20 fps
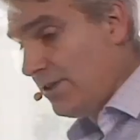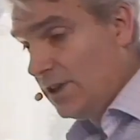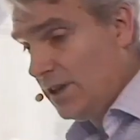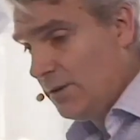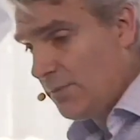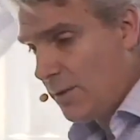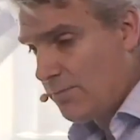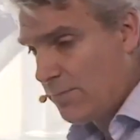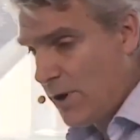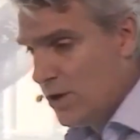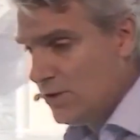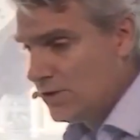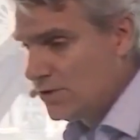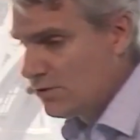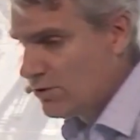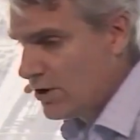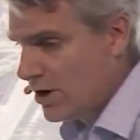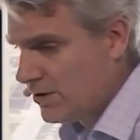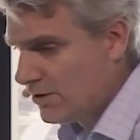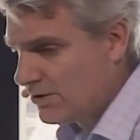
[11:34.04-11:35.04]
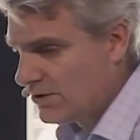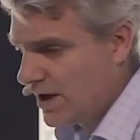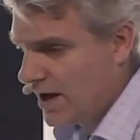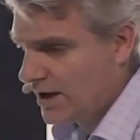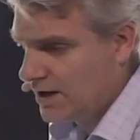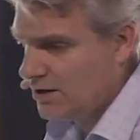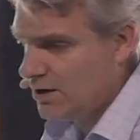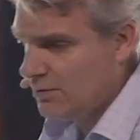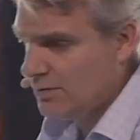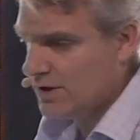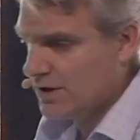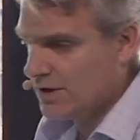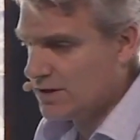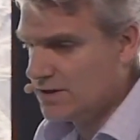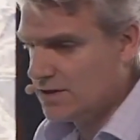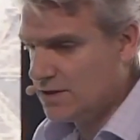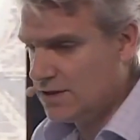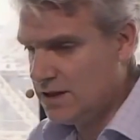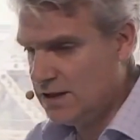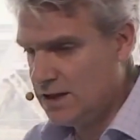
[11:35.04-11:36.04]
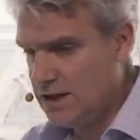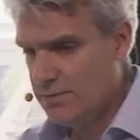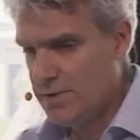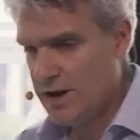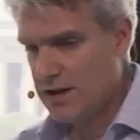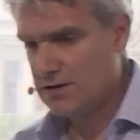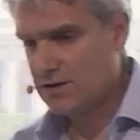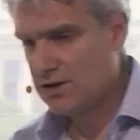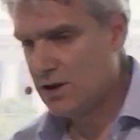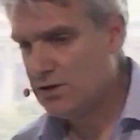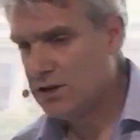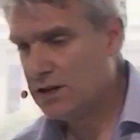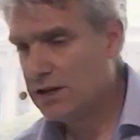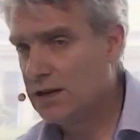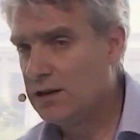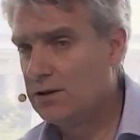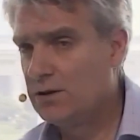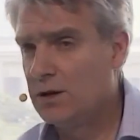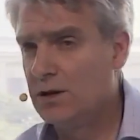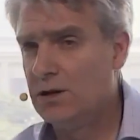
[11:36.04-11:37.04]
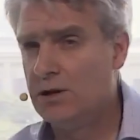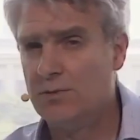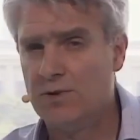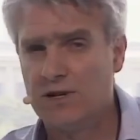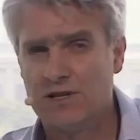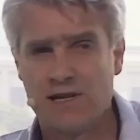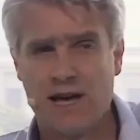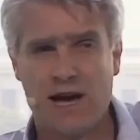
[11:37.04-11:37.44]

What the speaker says: thinking about post-growth economics, thinking about donor economics.